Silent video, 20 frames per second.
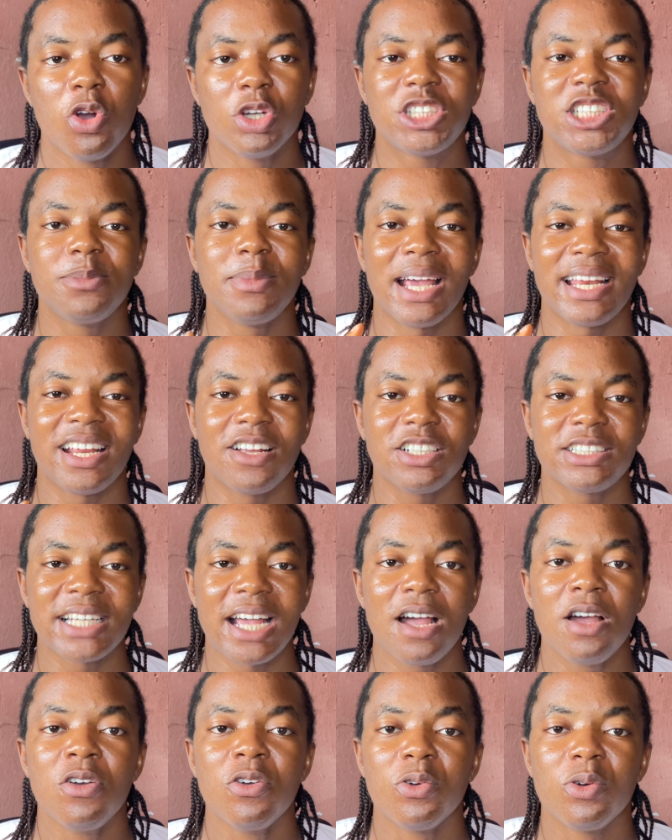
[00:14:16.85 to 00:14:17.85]
Oshimi and
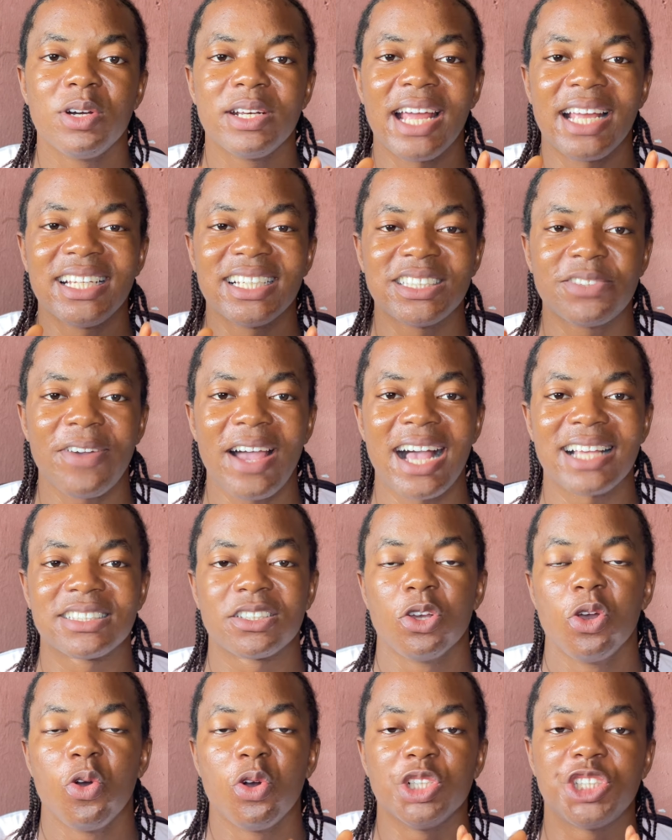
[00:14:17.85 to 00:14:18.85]
Anyocha go identify
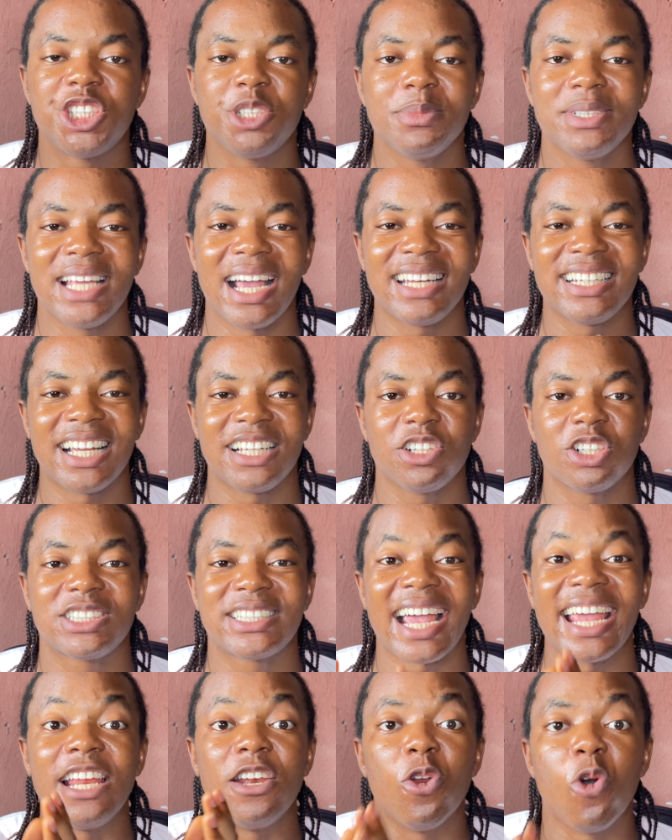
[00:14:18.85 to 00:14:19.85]
as Oshimi and
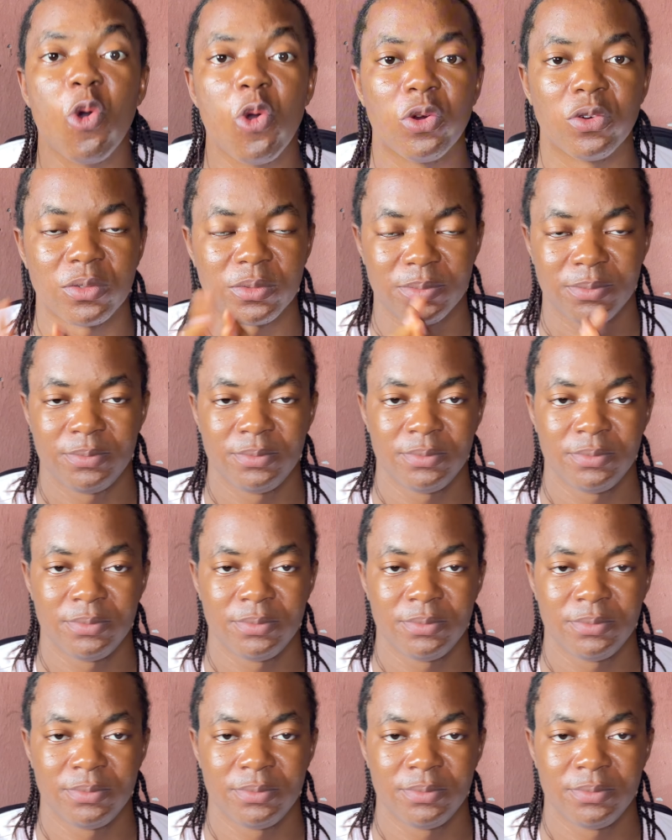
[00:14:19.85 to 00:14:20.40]
Anyocha alone.